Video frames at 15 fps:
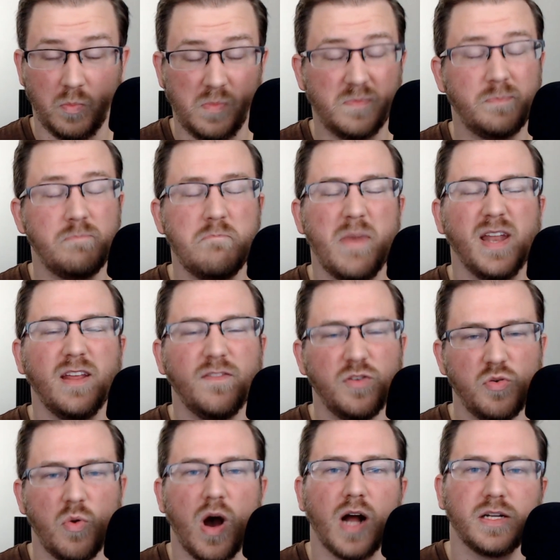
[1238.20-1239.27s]
Many of you
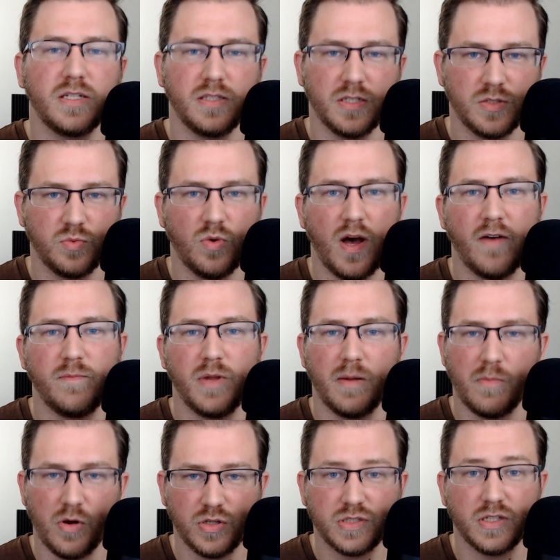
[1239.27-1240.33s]
watching this will have been
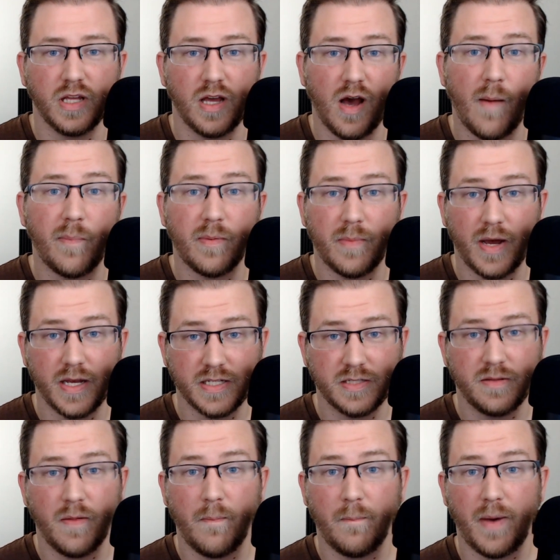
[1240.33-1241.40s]
emotionally compromised
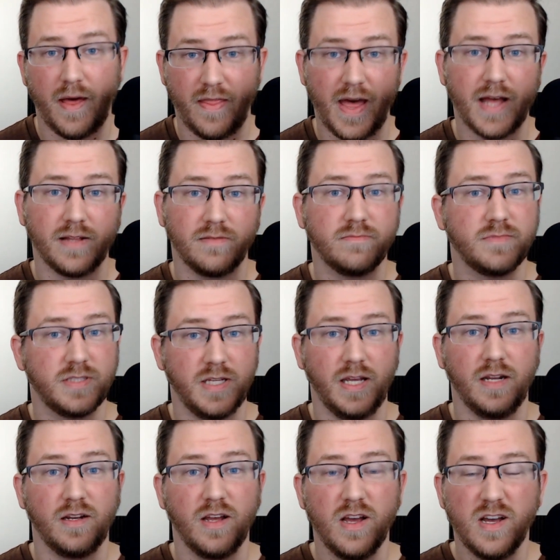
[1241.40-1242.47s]
by that scene.
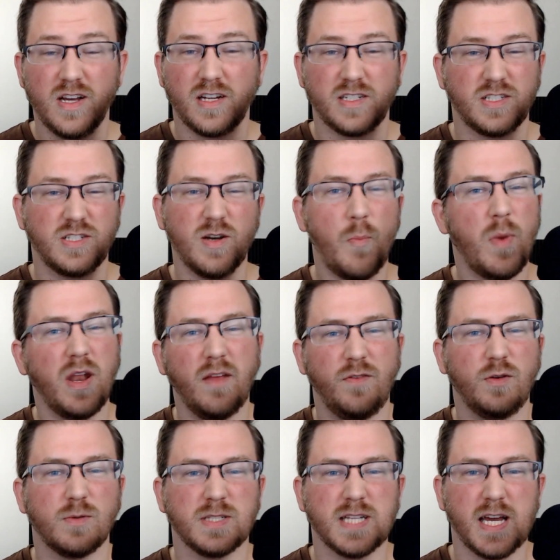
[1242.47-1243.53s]
So many of you
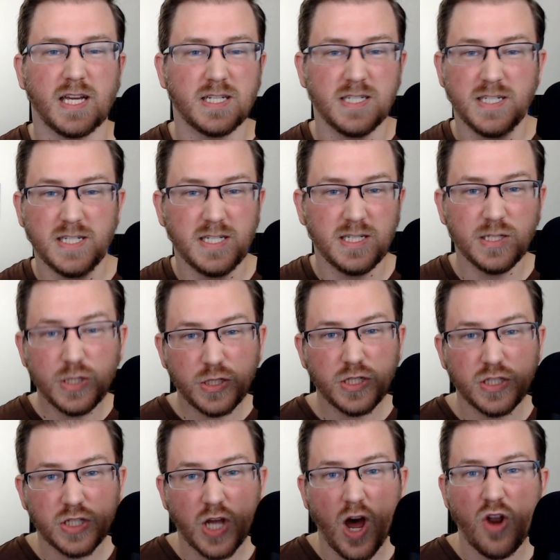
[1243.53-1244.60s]
were like, Lyndon's
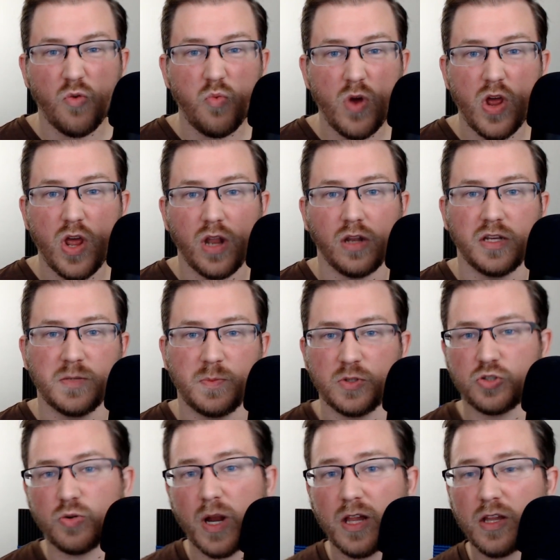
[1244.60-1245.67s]
got to win. He's been
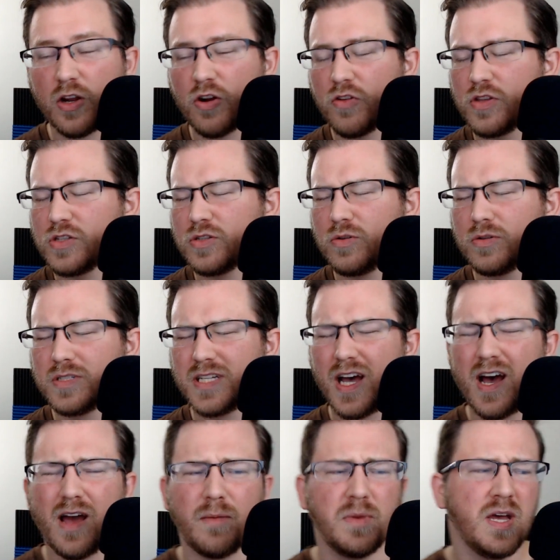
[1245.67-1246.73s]
trailing her this whole
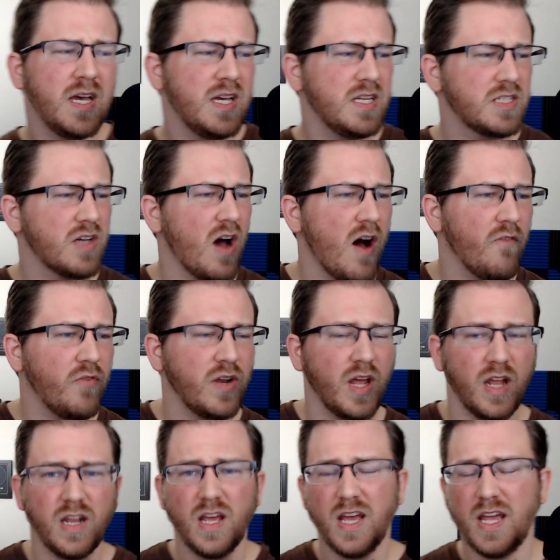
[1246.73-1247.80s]
time. He's confident.
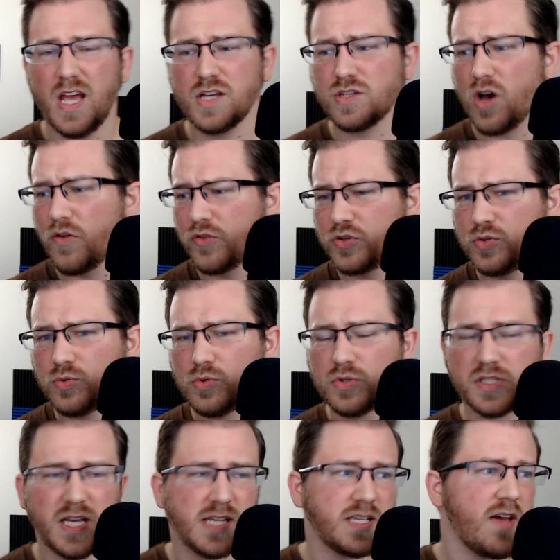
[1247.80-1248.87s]
He has all the tools.
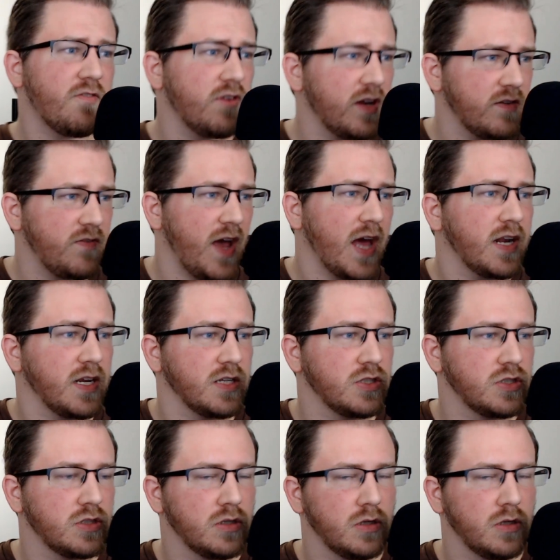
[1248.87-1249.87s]
He has every advantage.